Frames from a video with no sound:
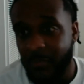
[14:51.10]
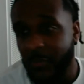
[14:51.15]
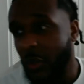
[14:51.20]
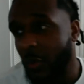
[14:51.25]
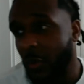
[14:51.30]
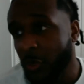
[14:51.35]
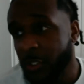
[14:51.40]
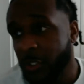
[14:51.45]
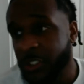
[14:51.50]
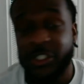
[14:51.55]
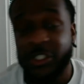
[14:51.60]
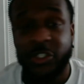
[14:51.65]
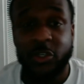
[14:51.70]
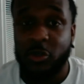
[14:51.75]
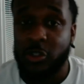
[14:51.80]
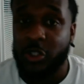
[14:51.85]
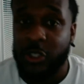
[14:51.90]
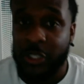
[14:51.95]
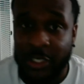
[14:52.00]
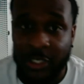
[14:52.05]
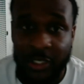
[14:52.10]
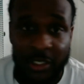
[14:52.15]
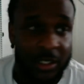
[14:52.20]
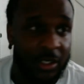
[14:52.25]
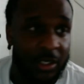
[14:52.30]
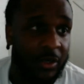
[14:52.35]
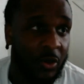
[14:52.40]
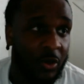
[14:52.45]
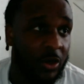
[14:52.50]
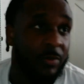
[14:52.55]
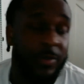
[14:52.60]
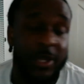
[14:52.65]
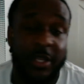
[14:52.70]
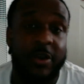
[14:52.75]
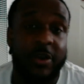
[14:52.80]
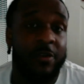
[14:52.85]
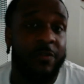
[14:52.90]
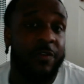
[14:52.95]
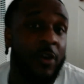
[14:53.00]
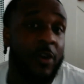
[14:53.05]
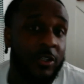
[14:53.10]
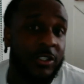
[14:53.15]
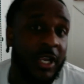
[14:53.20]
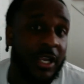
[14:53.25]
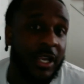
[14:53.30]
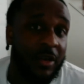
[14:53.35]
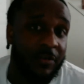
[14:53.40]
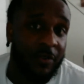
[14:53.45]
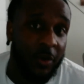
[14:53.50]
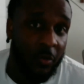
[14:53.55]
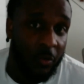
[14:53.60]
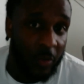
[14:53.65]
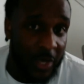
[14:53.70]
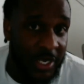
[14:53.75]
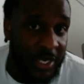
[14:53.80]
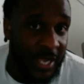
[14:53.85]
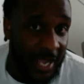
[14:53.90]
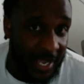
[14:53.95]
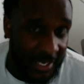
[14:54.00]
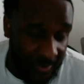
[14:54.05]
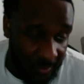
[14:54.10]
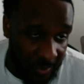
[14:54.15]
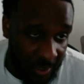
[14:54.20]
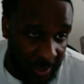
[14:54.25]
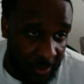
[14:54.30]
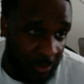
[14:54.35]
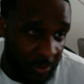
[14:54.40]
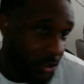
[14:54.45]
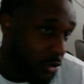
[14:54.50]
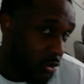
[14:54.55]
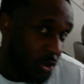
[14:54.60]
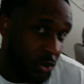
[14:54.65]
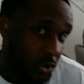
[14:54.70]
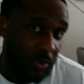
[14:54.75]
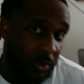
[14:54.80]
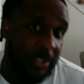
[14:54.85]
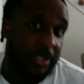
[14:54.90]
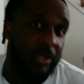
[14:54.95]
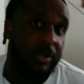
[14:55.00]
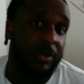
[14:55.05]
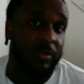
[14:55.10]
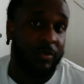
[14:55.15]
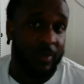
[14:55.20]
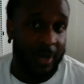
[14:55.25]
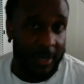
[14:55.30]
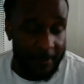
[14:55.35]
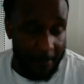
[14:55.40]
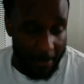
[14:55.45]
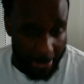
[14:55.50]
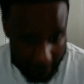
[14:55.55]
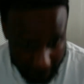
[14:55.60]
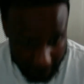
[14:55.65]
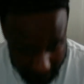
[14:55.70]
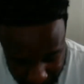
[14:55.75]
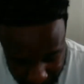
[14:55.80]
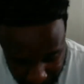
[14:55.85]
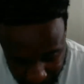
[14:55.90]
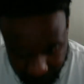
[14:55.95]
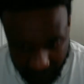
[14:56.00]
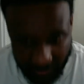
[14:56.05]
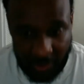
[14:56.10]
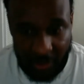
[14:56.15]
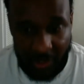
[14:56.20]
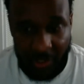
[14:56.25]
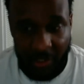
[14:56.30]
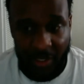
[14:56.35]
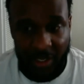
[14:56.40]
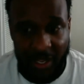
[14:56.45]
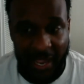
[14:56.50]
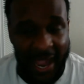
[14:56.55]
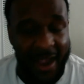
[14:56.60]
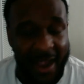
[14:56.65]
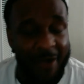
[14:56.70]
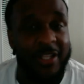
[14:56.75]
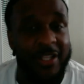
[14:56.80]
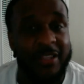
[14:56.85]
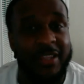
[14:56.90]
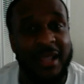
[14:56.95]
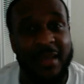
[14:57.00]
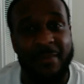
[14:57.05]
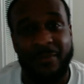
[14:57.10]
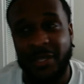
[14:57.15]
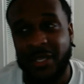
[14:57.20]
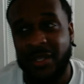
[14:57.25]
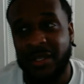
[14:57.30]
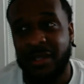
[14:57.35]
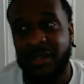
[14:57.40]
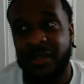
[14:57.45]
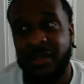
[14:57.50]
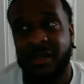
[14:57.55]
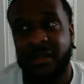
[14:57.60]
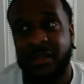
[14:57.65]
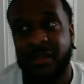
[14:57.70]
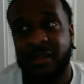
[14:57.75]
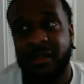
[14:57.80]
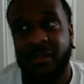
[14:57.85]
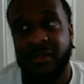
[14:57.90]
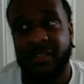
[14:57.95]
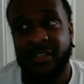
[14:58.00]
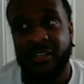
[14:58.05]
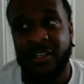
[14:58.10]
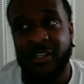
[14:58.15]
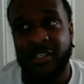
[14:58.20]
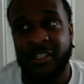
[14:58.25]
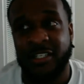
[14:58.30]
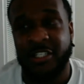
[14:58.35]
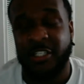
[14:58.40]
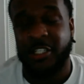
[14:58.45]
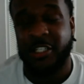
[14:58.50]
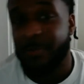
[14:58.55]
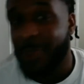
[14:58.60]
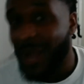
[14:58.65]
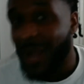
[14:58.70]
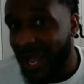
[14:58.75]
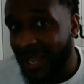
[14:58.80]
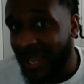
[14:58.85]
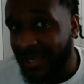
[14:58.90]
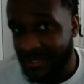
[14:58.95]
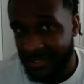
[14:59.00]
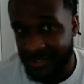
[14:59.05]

which is usually going to be your first day of your week as well, usually, right? How can that be the Shabbat?